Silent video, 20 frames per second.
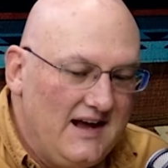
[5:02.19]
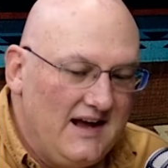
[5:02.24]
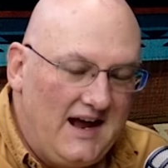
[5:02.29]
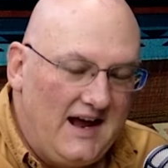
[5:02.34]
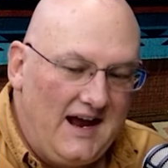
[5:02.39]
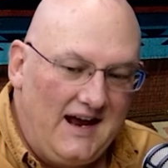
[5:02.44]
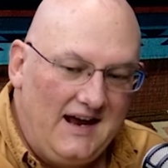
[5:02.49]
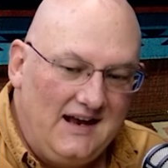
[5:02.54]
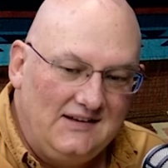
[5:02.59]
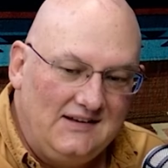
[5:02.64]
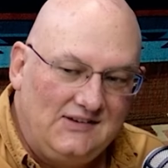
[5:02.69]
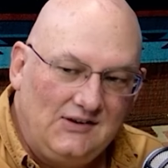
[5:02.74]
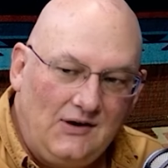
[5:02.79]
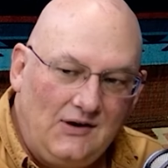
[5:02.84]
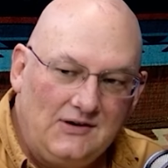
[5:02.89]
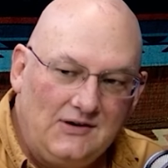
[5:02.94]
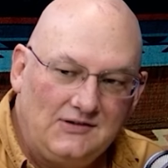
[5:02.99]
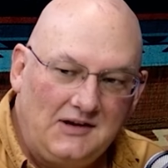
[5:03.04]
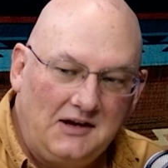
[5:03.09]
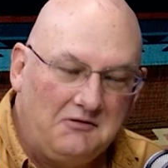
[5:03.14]
And so I
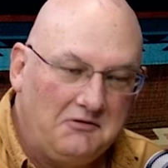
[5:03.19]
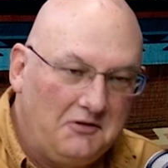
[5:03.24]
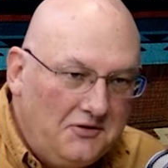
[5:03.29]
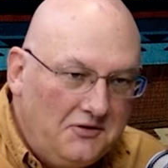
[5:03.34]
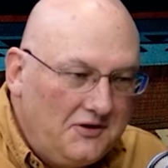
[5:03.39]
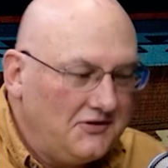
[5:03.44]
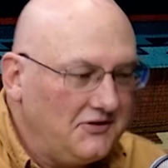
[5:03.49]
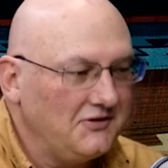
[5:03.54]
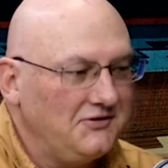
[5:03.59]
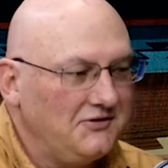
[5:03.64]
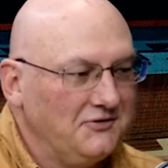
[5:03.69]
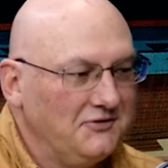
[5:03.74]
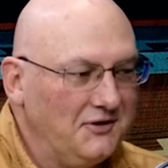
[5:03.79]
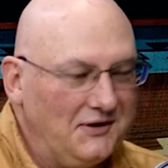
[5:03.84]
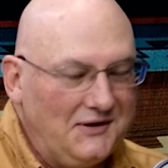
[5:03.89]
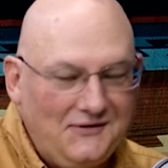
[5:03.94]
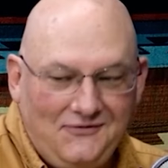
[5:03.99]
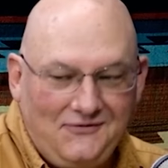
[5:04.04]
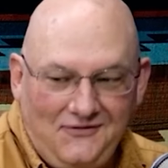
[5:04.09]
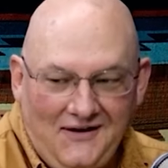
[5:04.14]
was like, well, this isn't
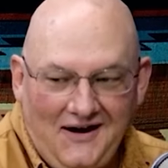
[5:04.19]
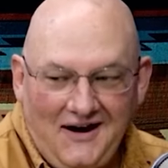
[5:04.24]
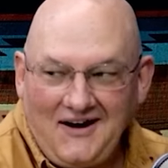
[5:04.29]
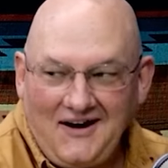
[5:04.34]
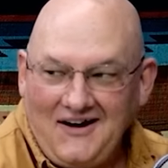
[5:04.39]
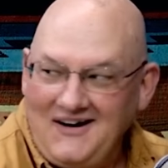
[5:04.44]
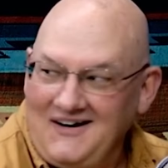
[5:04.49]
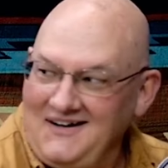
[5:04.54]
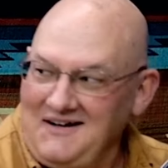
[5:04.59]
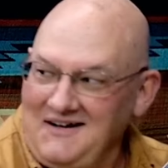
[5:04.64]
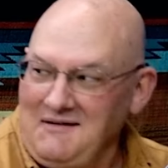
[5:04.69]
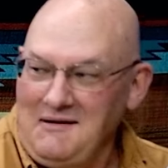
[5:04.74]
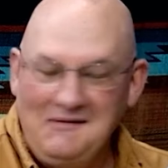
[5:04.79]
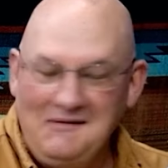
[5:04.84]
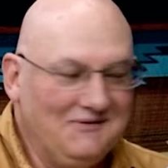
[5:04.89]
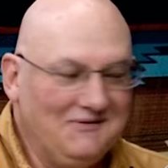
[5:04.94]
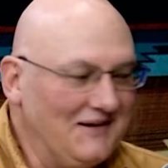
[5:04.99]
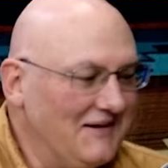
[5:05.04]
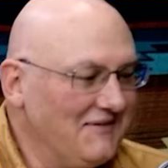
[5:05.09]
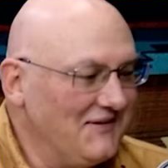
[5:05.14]
really fair. I, I
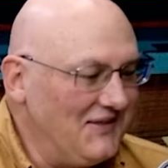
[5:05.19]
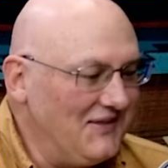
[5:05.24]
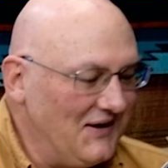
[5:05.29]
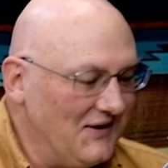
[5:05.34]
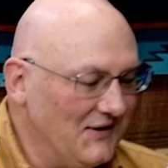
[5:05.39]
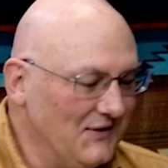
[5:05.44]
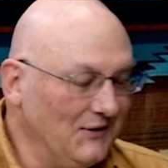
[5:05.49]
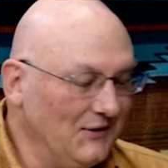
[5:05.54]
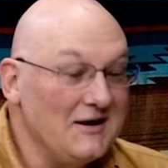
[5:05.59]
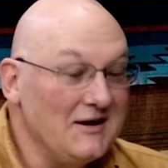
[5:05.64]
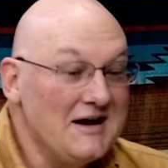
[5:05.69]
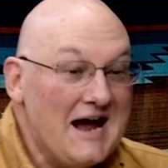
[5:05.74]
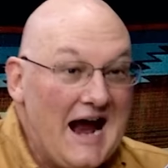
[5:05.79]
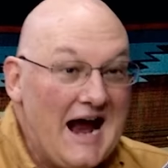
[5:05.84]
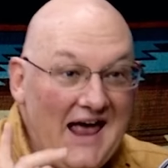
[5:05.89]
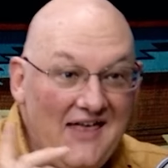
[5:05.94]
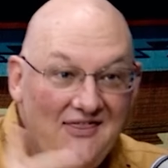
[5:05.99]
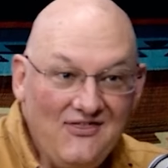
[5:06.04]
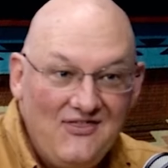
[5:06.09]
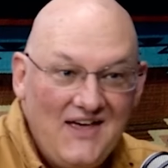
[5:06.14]
don't have anything cool.
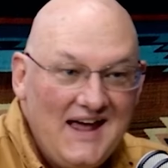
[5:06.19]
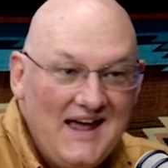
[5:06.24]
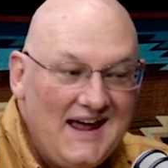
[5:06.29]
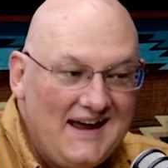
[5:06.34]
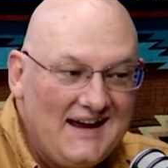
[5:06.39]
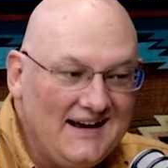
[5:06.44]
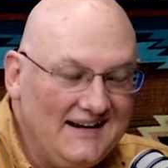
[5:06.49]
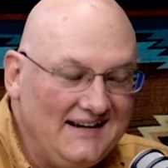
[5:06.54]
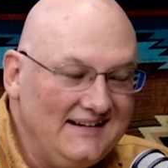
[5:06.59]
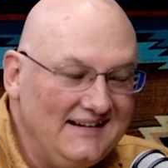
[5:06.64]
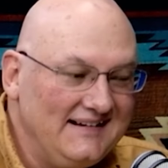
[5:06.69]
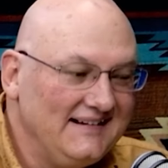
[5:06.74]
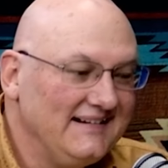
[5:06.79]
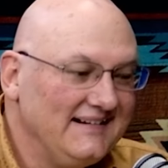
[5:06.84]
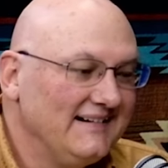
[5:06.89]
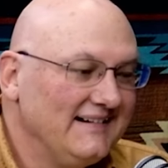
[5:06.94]
and then.